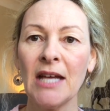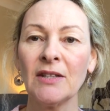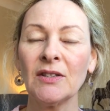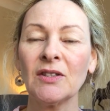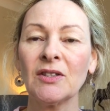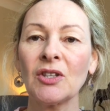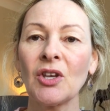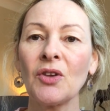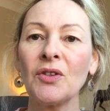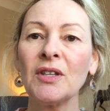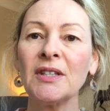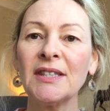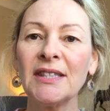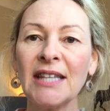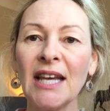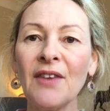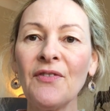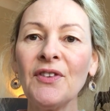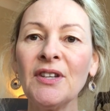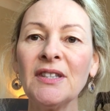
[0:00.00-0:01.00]
So the
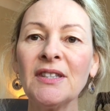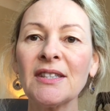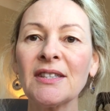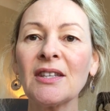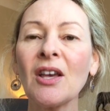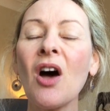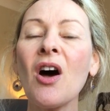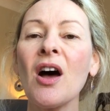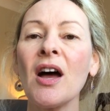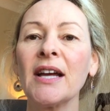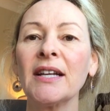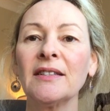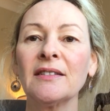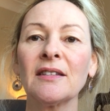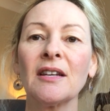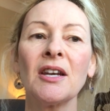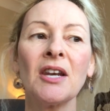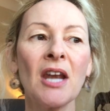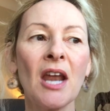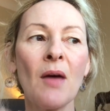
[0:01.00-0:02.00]
seven
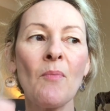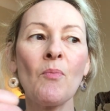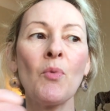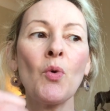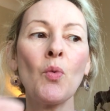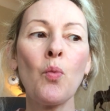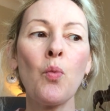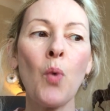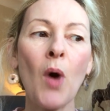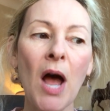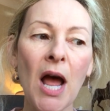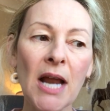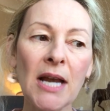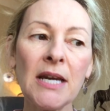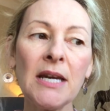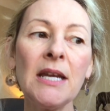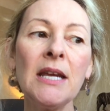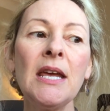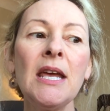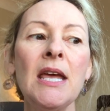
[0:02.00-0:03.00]
signs. Number
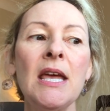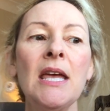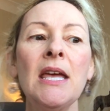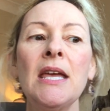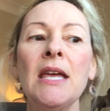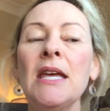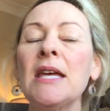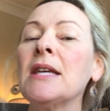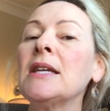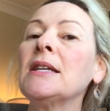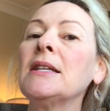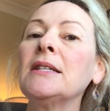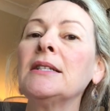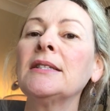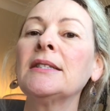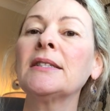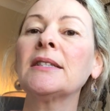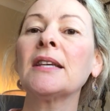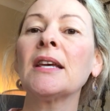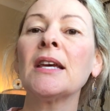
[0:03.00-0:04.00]
one
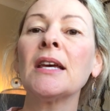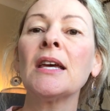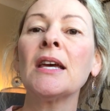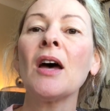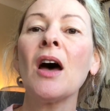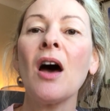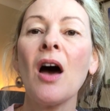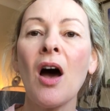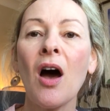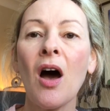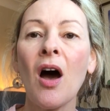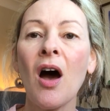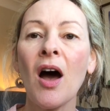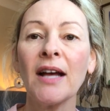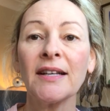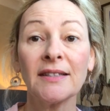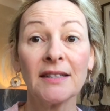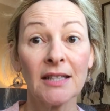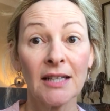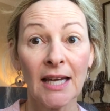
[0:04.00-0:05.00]
is
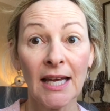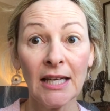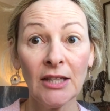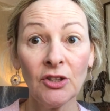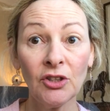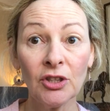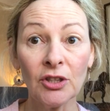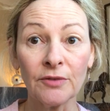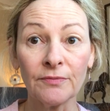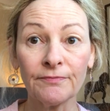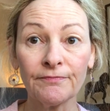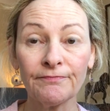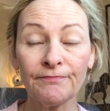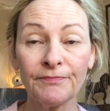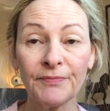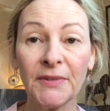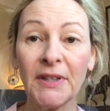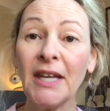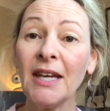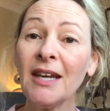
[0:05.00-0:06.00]
isolation.
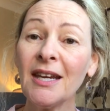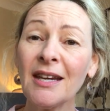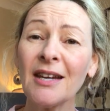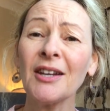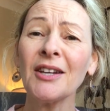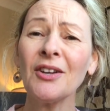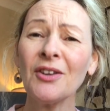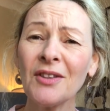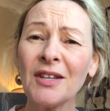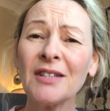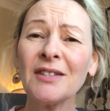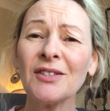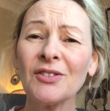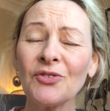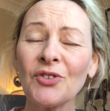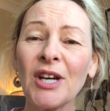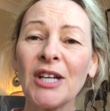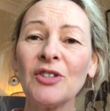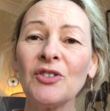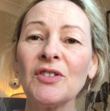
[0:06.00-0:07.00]
Yeah, I know that's
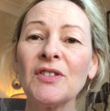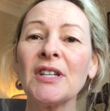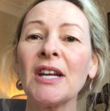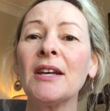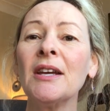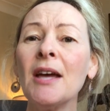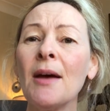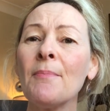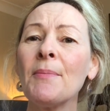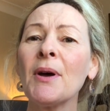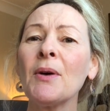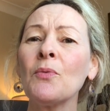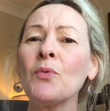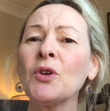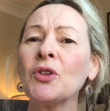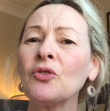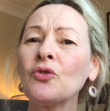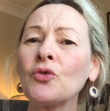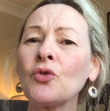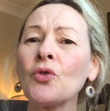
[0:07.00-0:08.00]
strange, isn't it? But
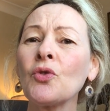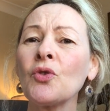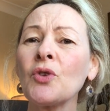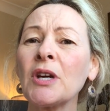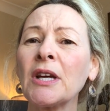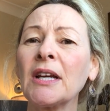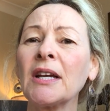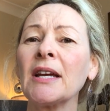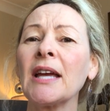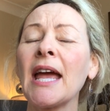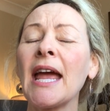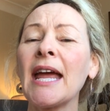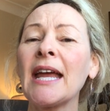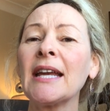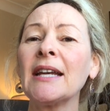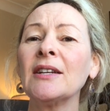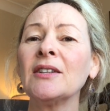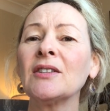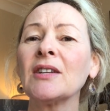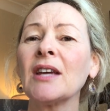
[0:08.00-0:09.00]
withdrawing
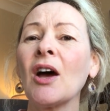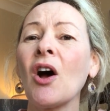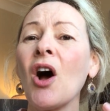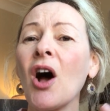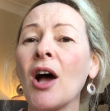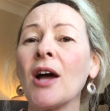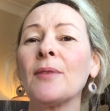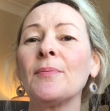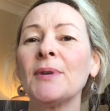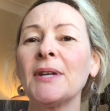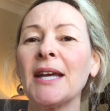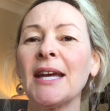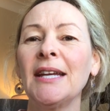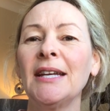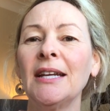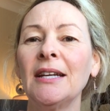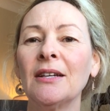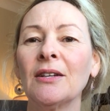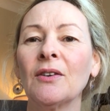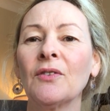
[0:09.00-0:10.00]
and
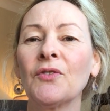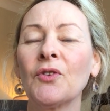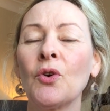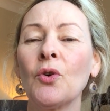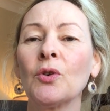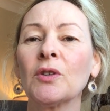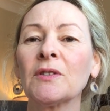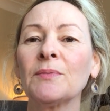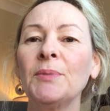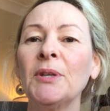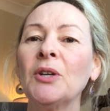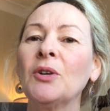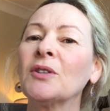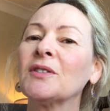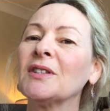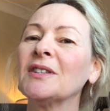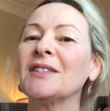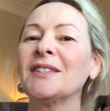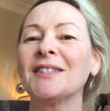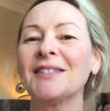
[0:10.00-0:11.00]
hibernating, of course,
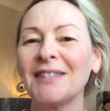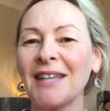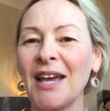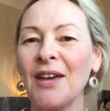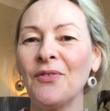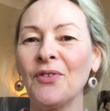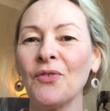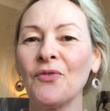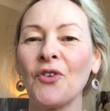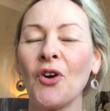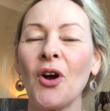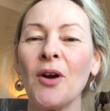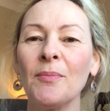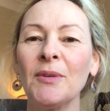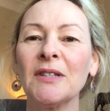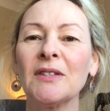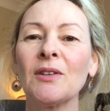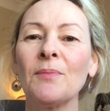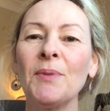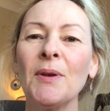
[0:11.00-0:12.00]
because it's a safe
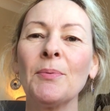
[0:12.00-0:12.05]
environment, so